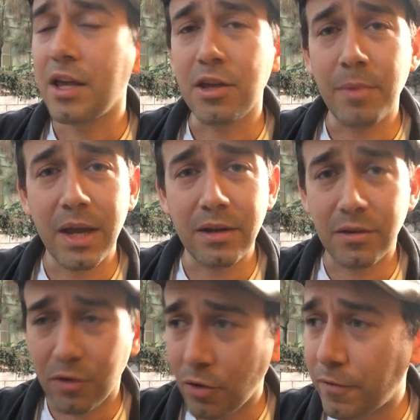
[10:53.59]
You
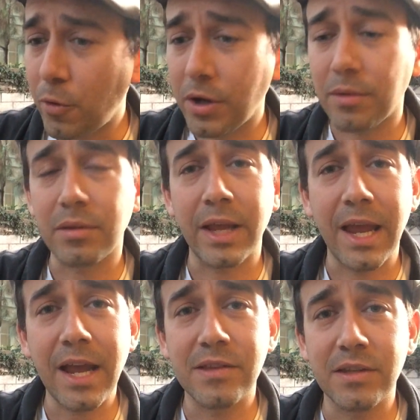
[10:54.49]
might go forward and
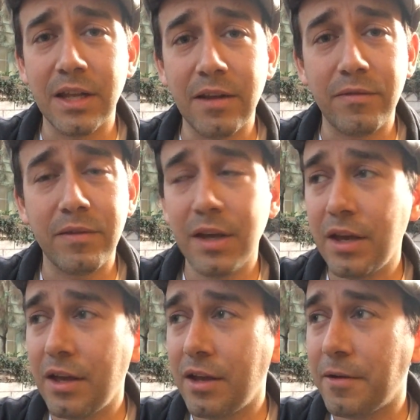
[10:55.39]
lay hands, and then if,
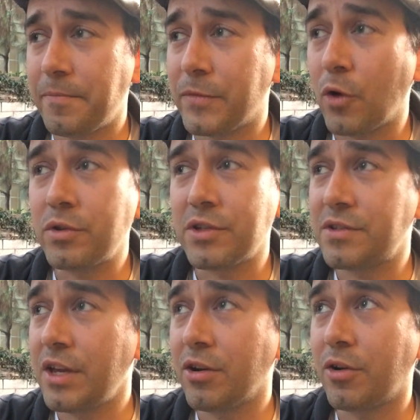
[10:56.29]
don't
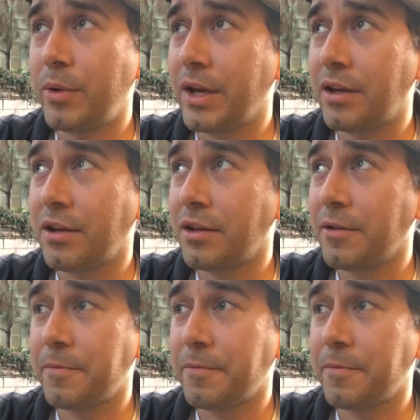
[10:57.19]
just say your quick,